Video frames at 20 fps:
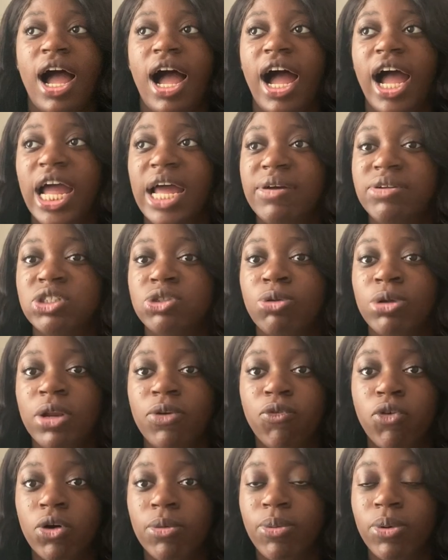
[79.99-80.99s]
I have
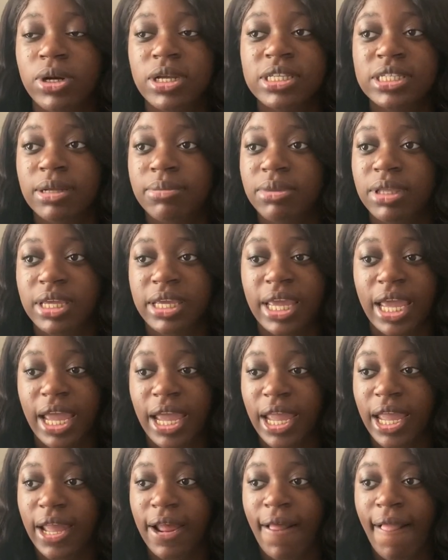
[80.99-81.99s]
24 point something
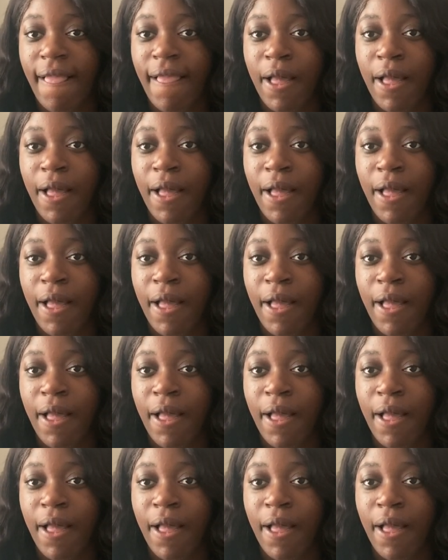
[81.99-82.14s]
K,